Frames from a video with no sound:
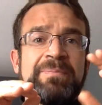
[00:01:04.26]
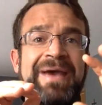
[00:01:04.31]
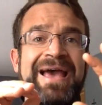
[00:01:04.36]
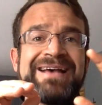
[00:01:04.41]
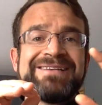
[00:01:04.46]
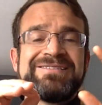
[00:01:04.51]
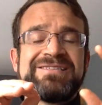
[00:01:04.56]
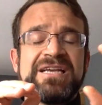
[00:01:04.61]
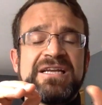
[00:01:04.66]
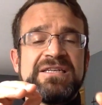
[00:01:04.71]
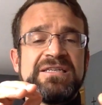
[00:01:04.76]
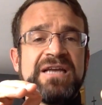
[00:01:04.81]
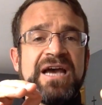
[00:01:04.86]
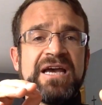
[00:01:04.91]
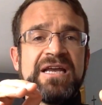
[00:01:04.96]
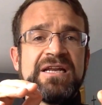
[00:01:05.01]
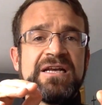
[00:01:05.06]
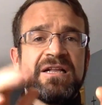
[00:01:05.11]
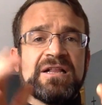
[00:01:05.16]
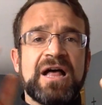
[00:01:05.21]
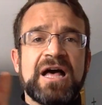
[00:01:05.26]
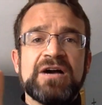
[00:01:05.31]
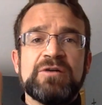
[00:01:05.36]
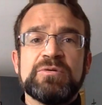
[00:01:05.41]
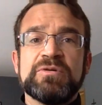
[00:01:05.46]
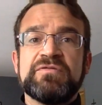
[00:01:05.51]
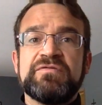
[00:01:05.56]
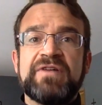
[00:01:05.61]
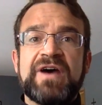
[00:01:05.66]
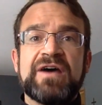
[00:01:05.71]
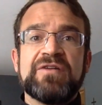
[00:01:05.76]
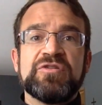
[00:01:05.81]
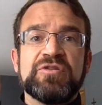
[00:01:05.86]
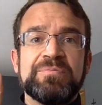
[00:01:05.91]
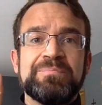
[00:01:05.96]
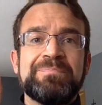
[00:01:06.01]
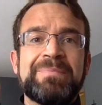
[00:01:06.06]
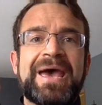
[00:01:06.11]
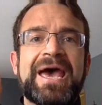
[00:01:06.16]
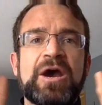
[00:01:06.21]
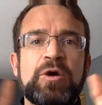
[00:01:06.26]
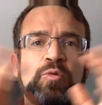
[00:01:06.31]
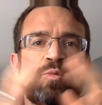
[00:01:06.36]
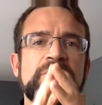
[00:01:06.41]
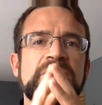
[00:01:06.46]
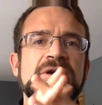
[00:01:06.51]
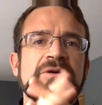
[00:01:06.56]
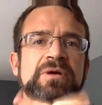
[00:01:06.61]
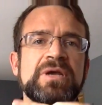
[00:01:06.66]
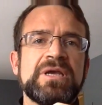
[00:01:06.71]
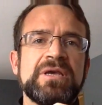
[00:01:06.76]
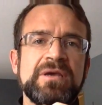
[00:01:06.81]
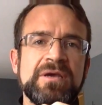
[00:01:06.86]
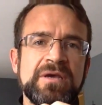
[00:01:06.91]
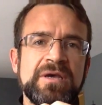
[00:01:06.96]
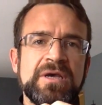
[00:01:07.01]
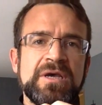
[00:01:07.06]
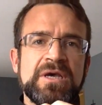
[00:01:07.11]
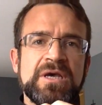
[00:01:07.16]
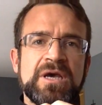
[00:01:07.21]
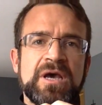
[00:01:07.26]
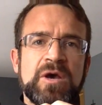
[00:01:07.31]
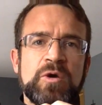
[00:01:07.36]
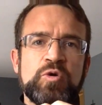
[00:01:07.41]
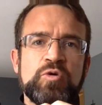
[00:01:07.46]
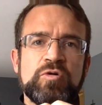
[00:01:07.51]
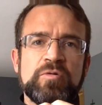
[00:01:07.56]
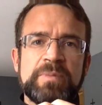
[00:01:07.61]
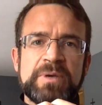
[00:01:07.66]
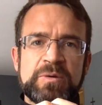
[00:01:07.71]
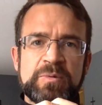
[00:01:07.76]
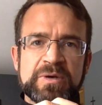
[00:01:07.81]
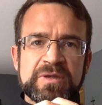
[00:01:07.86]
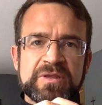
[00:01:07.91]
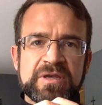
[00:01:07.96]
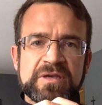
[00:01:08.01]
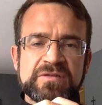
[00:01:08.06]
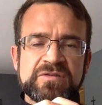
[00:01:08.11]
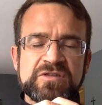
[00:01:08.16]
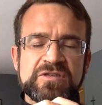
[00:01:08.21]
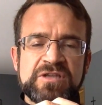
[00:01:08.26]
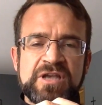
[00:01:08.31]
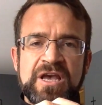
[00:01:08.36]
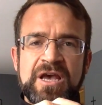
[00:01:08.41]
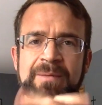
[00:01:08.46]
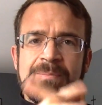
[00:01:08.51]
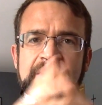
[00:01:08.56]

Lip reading: Mass at 9 o'clock with Father Matt Wearing, who will be with us.